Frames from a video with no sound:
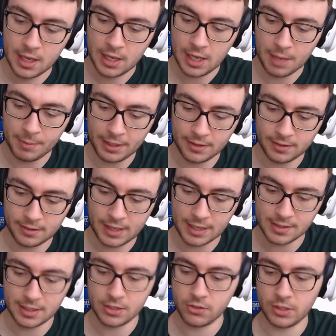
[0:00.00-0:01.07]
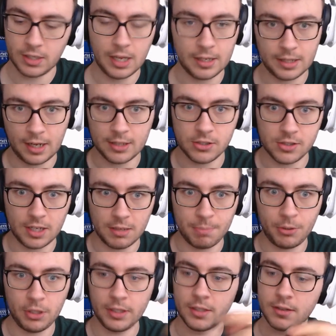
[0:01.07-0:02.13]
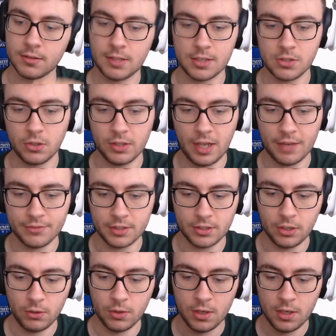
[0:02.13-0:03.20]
I mean, there's literally, I just had to pull it. That's all you have to do.